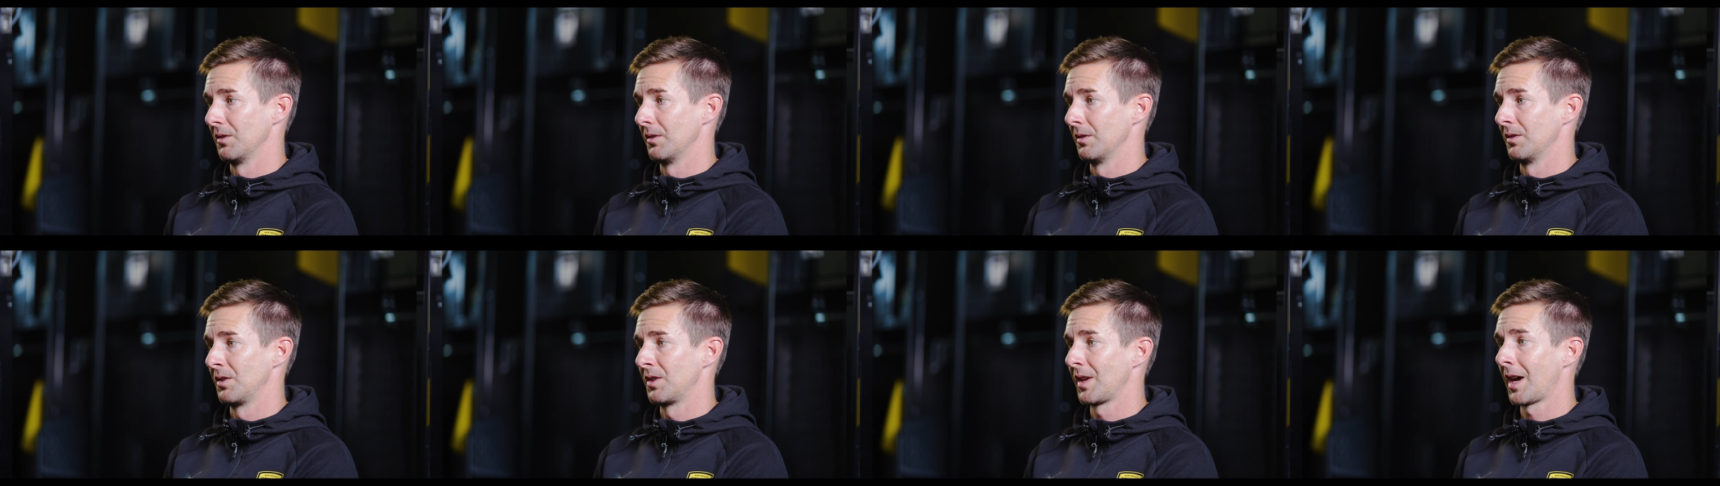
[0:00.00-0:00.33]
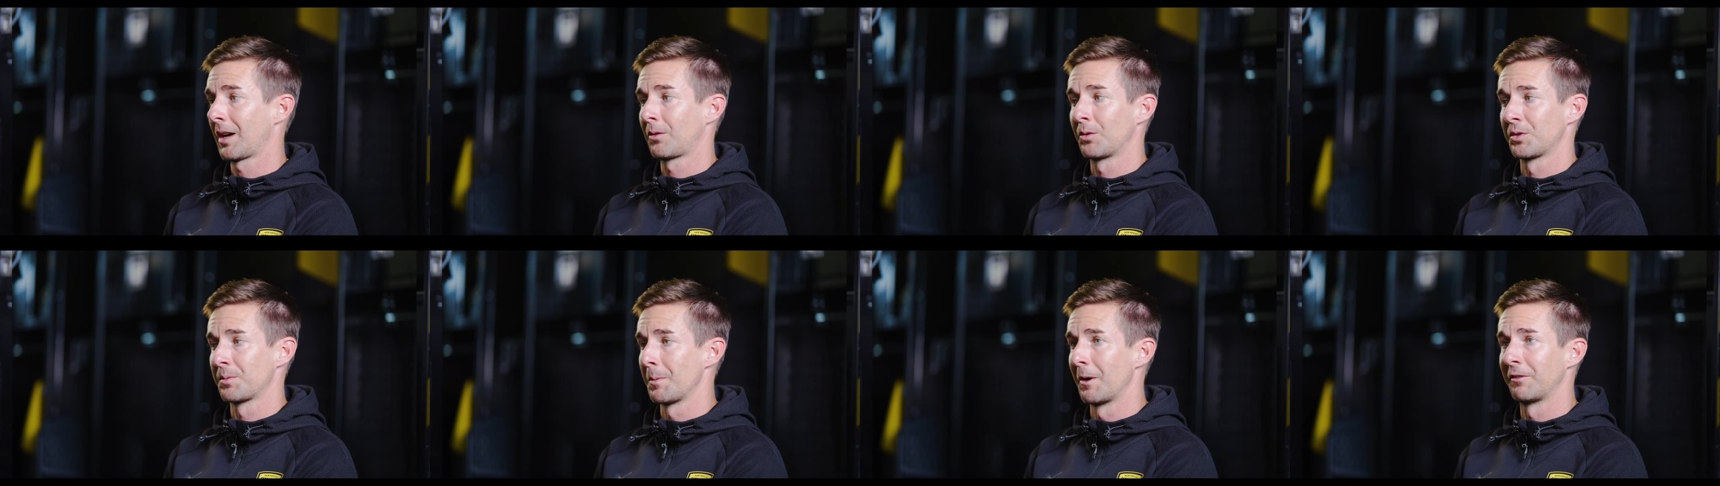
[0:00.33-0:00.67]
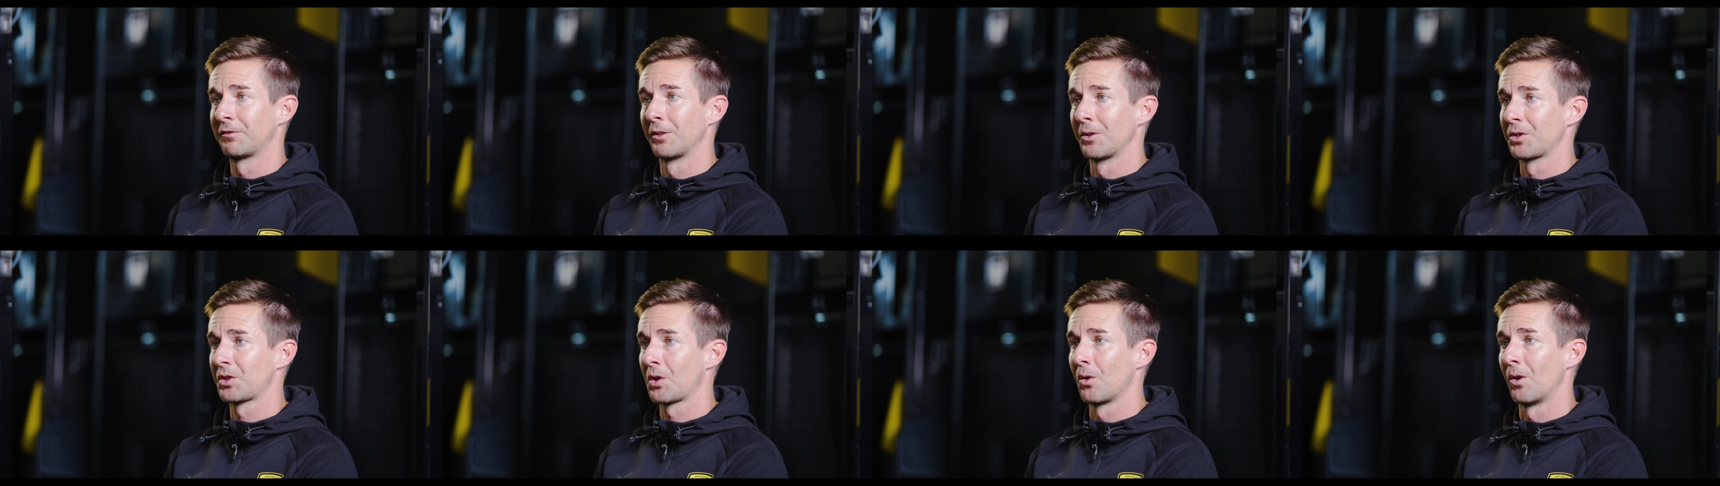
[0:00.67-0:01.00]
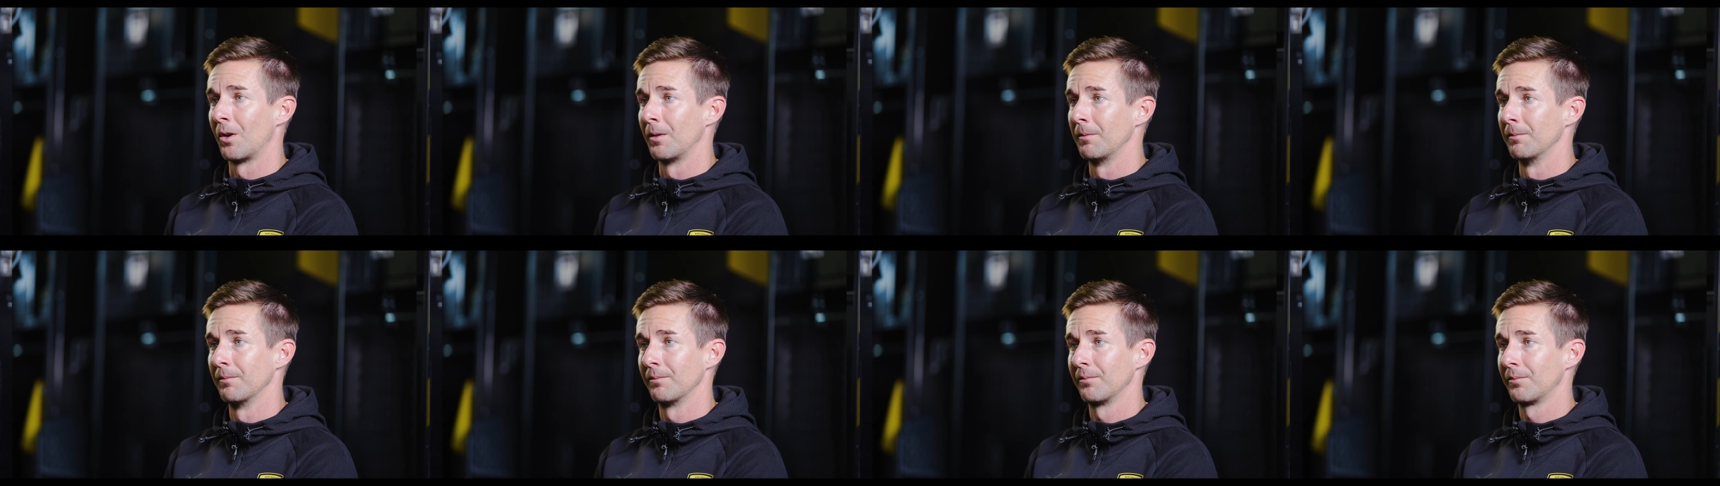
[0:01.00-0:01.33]
Zach was my first
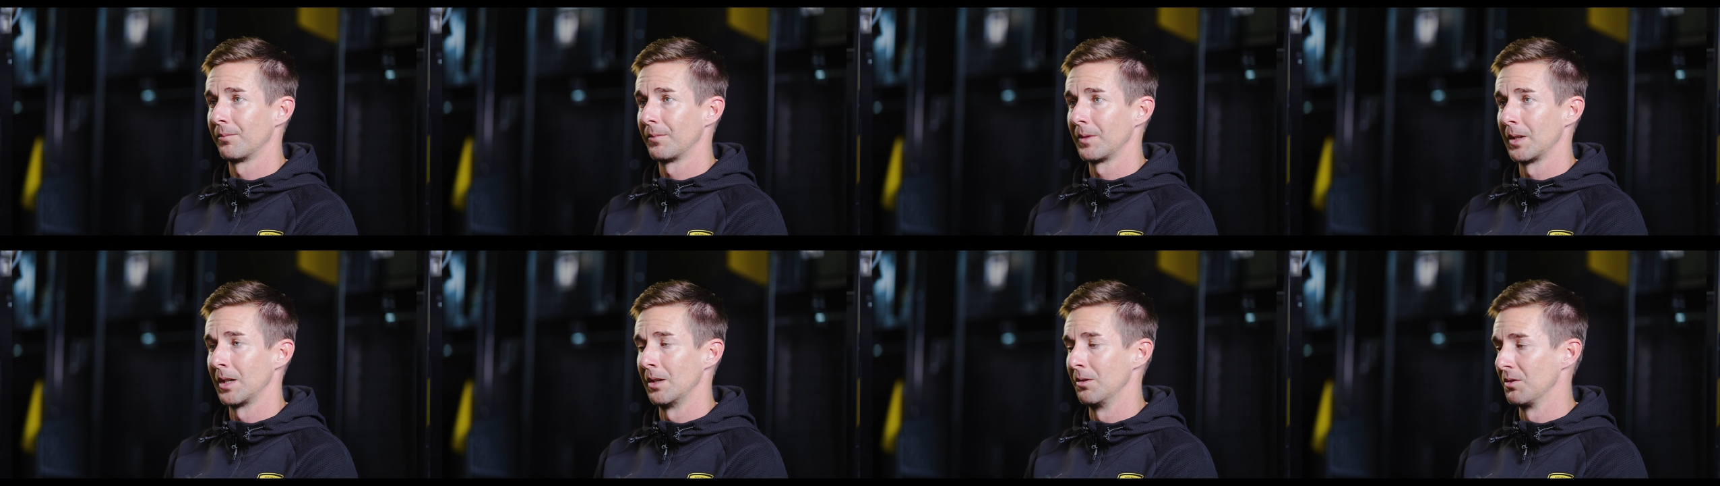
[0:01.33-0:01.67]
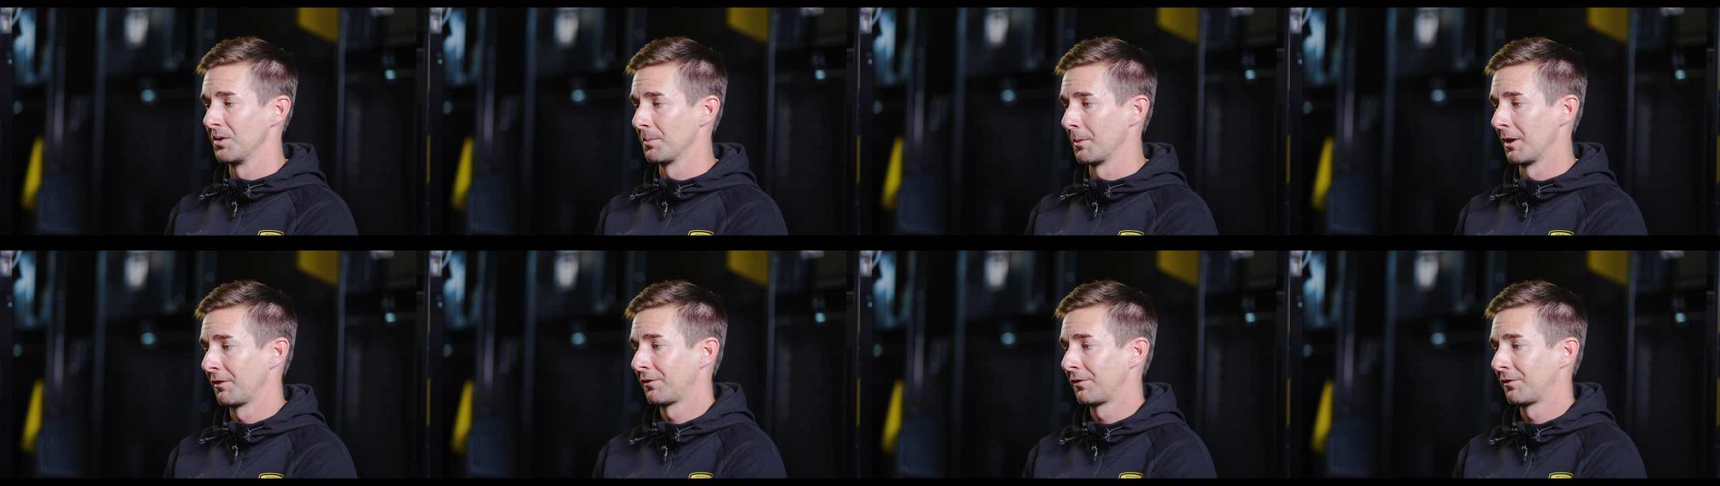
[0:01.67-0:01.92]
call. He was my